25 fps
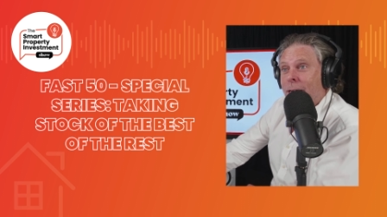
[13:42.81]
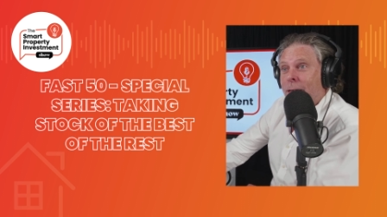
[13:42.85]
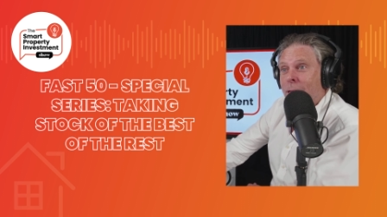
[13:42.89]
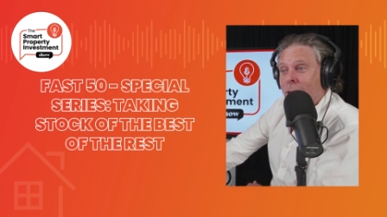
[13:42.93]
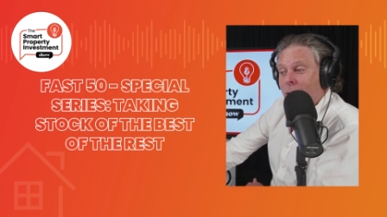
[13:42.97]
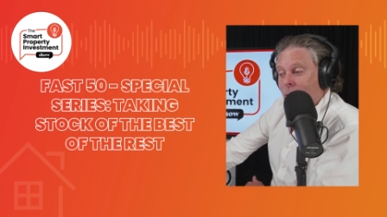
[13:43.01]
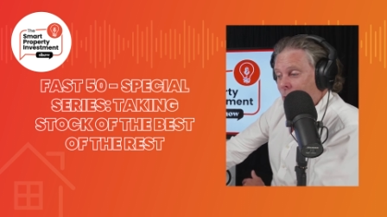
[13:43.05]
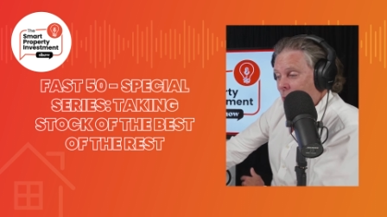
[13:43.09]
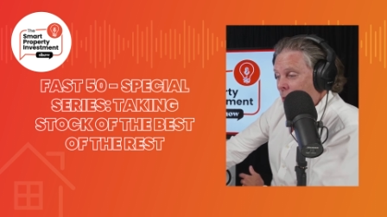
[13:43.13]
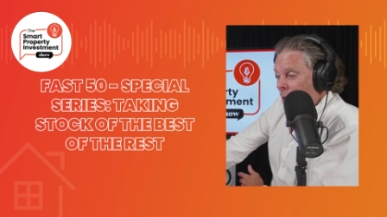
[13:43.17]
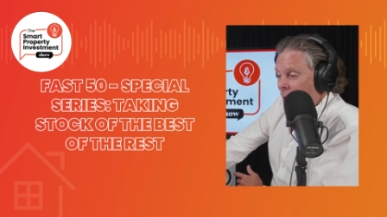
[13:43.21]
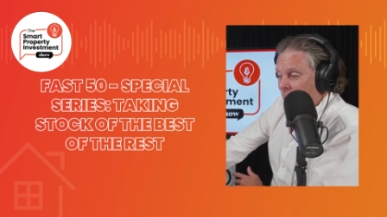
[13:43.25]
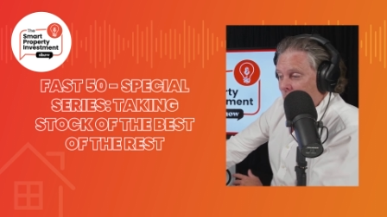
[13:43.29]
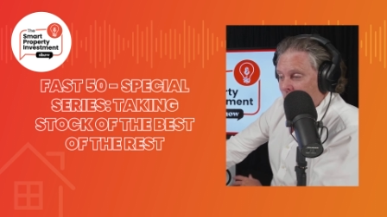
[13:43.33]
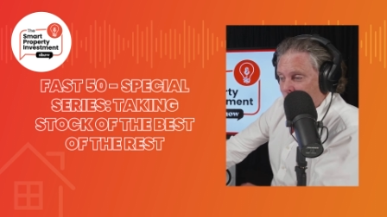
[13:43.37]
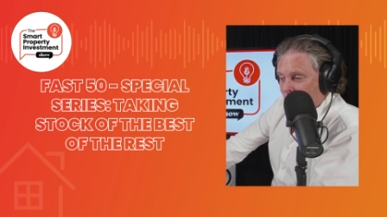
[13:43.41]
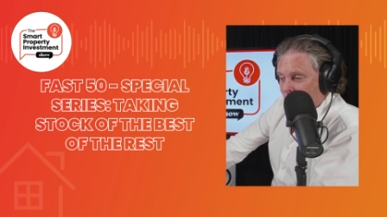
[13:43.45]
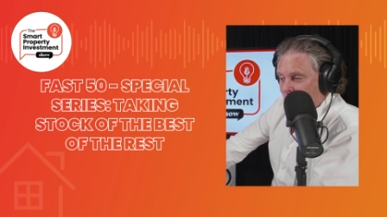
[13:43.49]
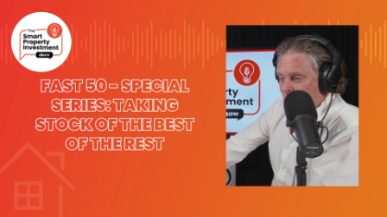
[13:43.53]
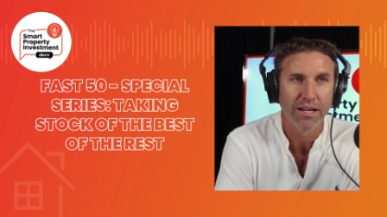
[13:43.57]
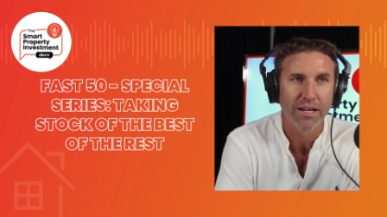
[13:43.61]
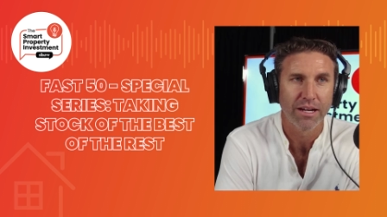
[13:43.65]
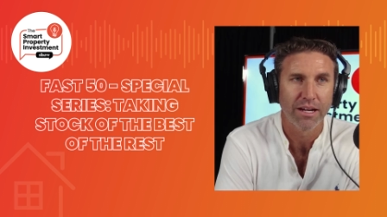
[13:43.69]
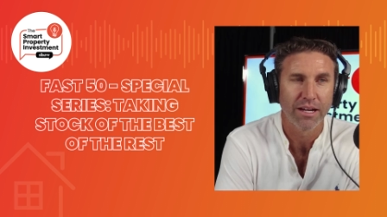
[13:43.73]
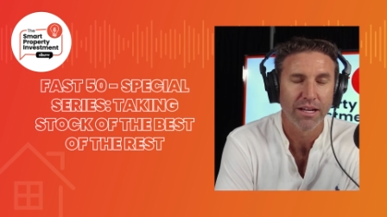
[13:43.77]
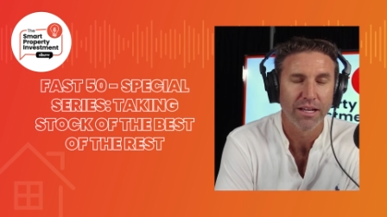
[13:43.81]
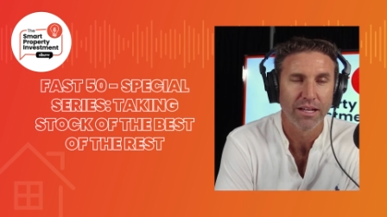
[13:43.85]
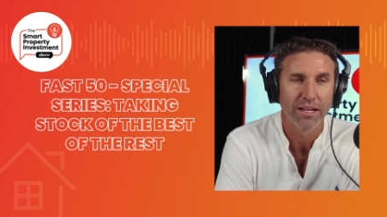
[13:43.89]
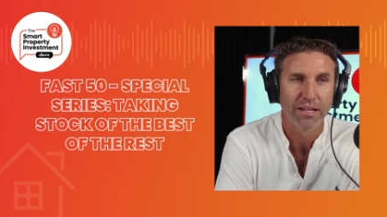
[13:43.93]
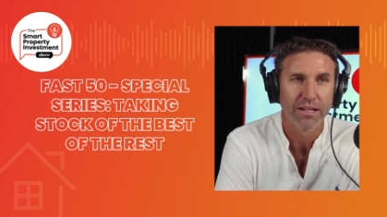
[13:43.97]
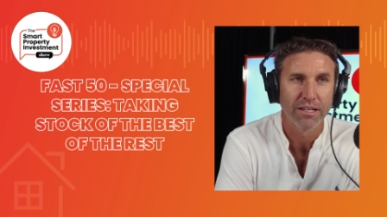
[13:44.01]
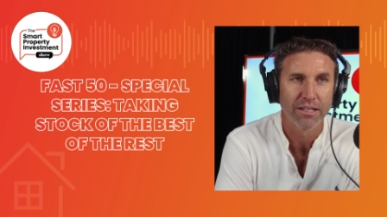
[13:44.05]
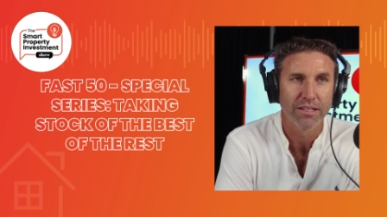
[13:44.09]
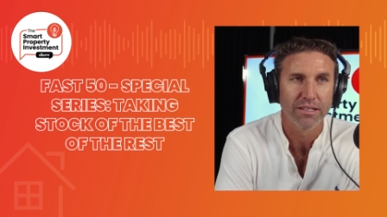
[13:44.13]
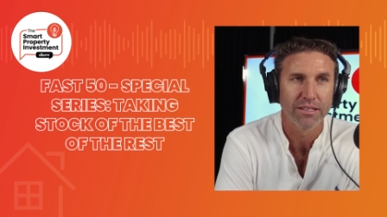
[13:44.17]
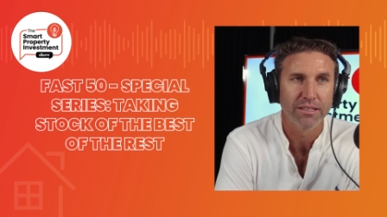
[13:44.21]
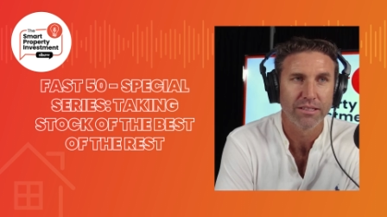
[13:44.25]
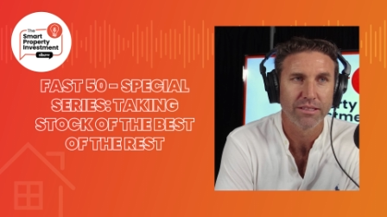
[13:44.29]
now, like we
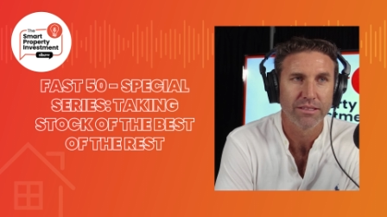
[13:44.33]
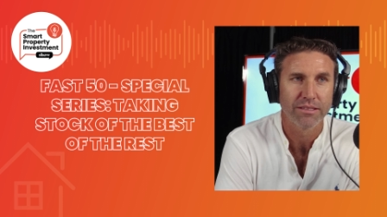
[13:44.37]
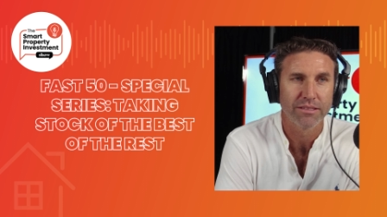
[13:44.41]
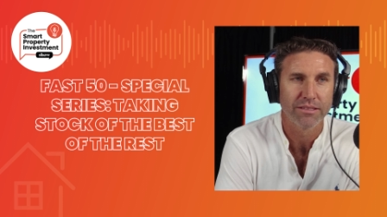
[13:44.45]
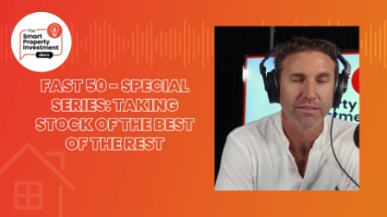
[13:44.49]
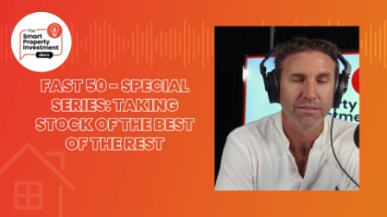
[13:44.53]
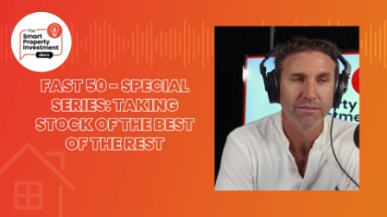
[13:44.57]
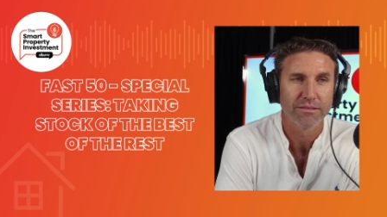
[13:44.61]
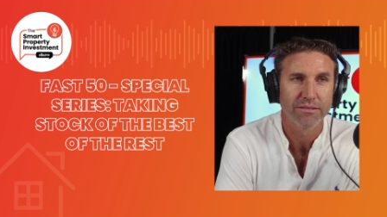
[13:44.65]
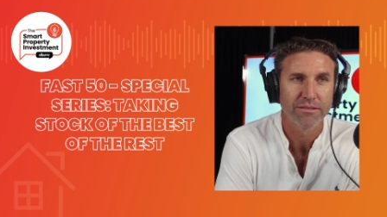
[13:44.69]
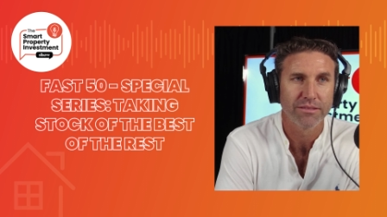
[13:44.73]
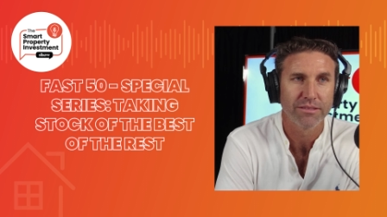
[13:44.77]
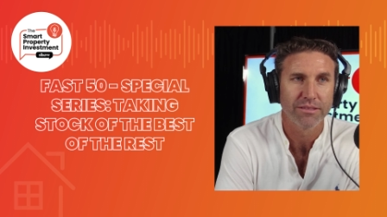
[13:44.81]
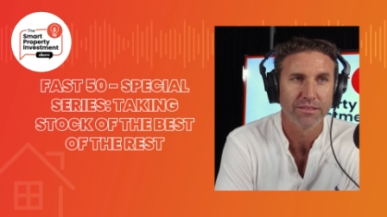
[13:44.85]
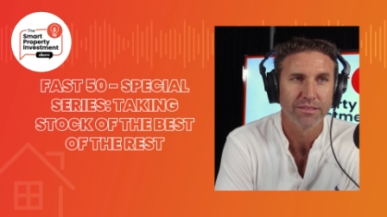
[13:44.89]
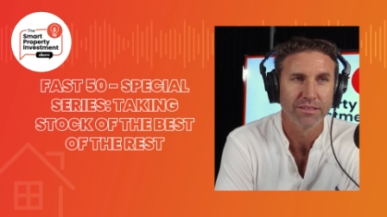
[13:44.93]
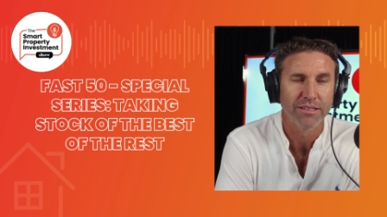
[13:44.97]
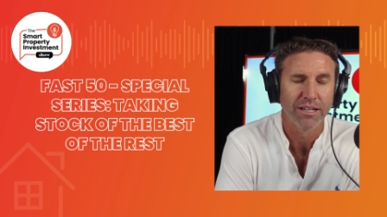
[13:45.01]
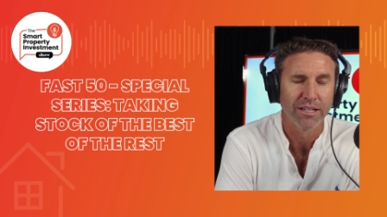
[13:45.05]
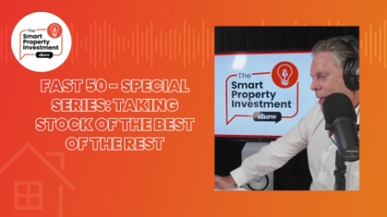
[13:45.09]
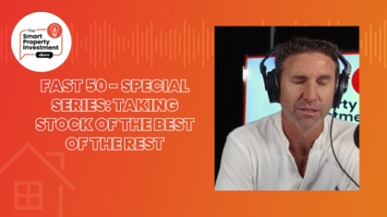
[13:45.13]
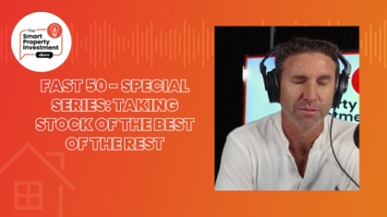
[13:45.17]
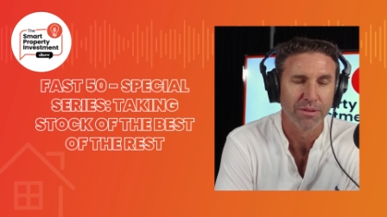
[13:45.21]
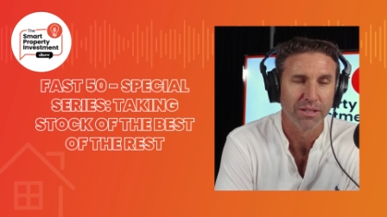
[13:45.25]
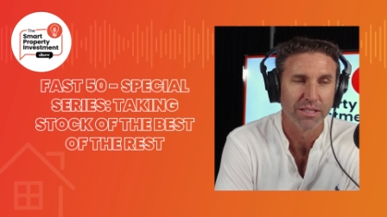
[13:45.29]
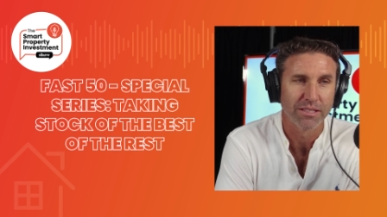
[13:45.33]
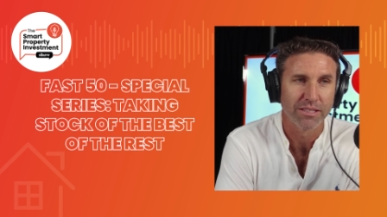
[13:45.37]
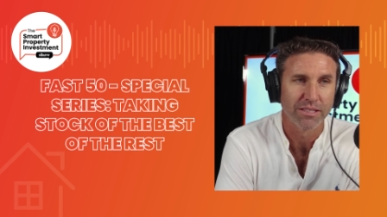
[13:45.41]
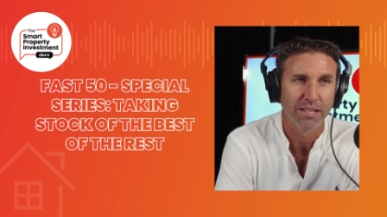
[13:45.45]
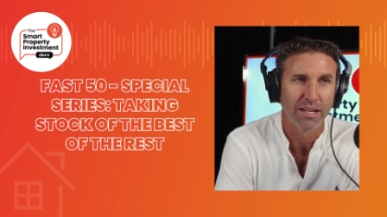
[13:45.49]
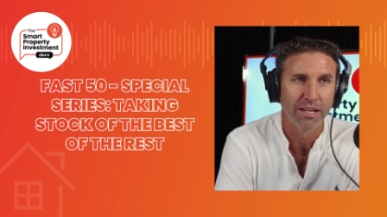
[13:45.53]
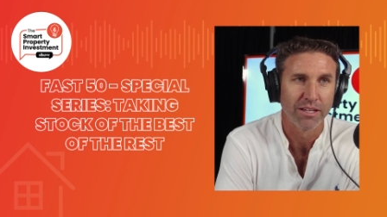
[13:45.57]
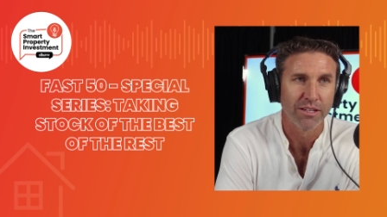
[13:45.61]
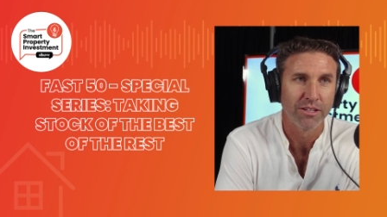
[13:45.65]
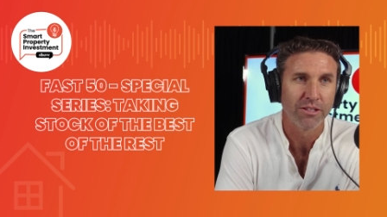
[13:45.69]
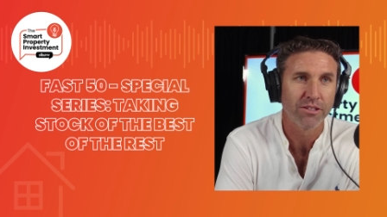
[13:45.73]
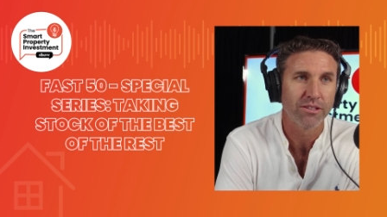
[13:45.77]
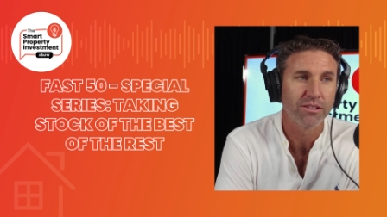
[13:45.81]
used to buy in those places a decade
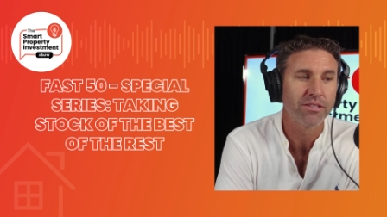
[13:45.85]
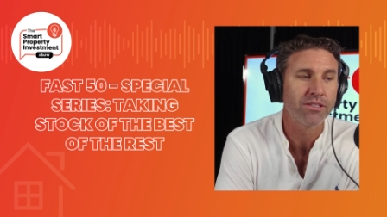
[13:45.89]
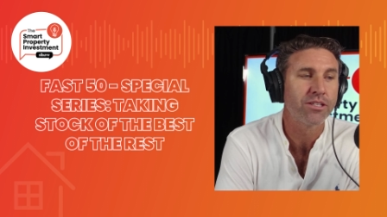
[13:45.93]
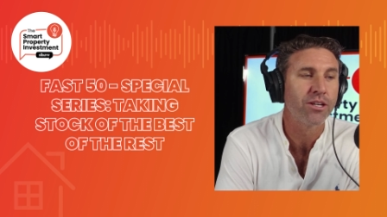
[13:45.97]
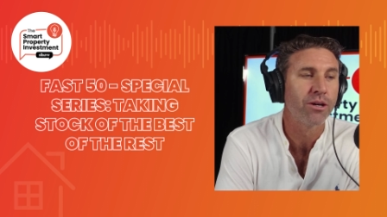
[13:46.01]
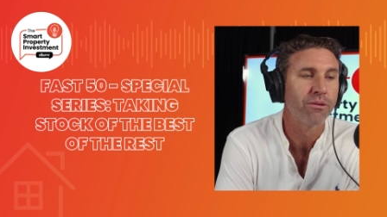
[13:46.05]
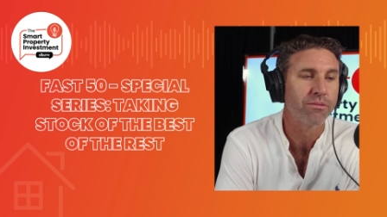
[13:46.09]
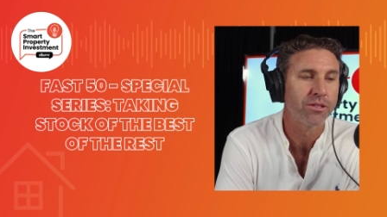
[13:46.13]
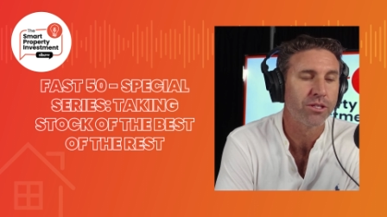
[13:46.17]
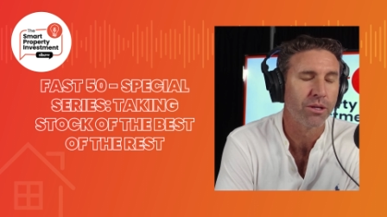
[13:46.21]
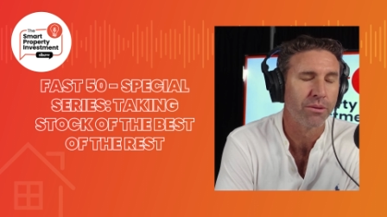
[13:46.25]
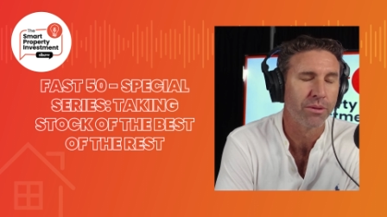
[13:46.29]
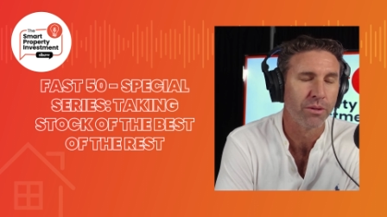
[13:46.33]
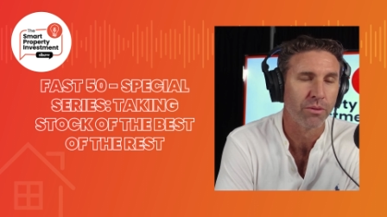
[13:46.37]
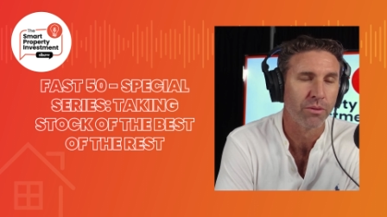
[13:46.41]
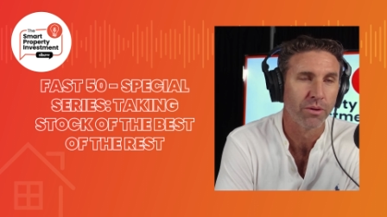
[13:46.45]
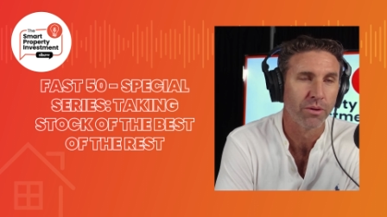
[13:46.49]
say, ago. Tell,